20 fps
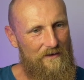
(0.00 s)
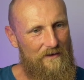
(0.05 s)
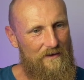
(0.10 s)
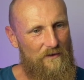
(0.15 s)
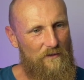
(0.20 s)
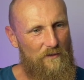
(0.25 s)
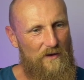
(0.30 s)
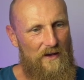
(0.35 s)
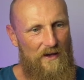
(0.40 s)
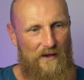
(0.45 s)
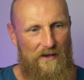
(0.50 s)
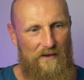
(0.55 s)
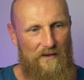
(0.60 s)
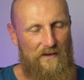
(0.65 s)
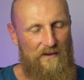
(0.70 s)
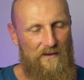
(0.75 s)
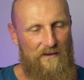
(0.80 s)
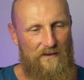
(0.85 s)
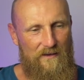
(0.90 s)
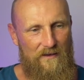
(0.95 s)
Okay.
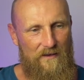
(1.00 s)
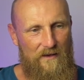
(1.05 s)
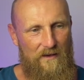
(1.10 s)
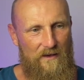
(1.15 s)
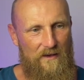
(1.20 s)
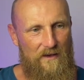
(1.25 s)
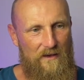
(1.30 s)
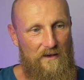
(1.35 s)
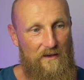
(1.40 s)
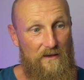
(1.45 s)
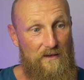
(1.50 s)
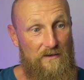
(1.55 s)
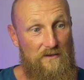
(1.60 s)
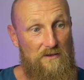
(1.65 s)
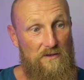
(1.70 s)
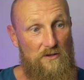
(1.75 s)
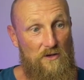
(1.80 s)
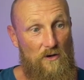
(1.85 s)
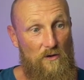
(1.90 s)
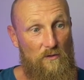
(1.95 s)

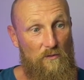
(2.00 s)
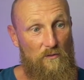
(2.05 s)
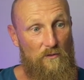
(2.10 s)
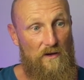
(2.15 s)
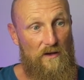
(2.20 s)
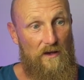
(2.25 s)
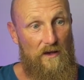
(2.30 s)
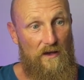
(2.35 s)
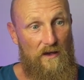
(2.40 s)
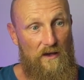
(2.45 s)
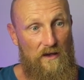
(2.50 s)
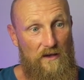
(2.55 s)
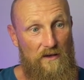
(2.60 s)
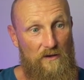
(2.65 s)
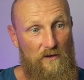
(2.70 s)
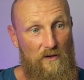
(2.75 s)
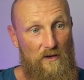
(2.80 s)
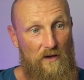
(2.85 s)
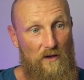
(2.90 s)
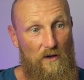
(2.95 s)
So,
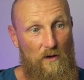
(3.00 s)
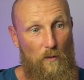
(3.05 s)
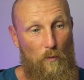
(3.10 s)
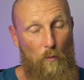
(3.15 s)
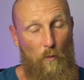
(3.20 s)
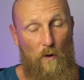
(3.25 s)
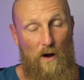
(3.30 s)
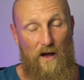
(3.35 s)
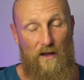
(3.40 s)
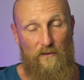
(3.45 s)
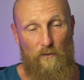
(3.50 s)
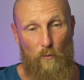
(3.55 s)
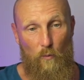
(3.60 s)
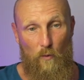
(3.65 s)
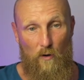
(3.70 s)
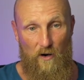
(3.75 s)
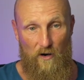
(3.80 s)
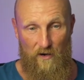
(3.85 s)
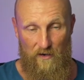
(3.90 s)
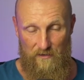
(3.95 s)
in one
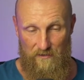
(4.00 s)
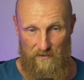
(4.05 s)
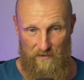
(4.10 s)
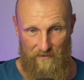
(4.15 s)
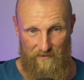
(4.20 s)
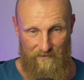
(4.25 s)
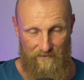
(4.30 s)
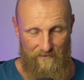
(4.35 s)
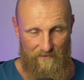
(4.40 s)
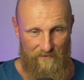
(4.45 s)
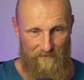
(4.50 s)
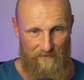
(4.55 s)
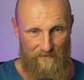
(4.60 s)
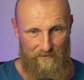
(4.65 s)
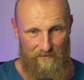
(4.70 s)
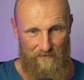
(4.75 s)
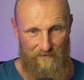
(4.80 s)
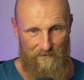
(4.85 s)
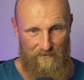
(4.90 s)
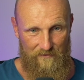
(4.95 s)
word,
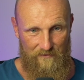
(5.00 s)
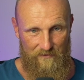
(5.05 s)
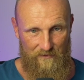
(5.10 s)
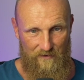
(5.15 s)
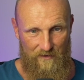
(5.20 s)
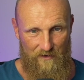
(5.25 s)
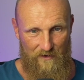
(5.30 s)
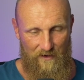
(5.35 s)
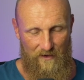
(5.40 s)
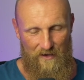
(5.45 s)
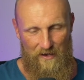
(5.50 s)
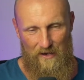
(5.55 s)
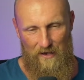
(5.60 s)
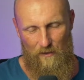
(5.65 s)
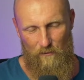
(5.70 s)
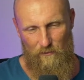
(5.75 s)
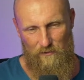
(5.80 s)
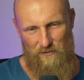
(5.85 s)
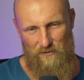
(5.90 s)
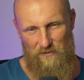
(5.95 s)

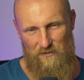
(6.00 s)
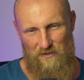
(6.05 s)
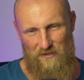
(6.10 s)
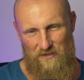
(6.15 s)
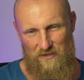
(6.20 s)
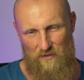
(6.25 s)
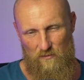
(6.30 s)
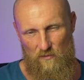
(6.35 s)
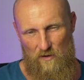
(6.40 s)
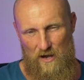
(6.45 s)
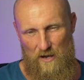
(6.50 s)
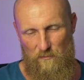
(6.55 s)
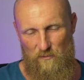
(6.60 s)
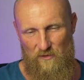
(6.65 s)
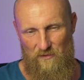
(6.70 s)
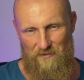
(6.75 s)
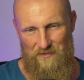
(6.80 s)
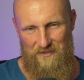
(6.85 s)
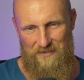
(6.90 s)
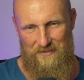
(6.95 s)
how would you describe
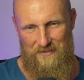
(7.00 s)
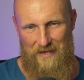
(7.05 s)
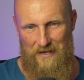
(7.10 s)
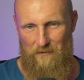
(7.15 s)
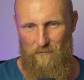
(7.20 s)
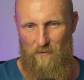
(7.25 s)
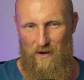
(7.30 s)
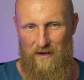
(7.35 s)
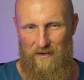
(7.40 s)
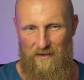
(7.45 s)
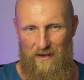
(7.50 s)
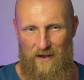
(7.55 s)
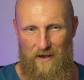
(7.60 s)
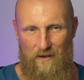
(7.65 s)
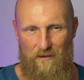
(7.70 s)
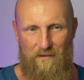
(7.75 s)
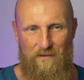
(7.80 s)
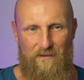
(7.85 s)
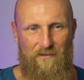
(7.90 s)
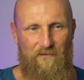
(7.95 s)
your state right now?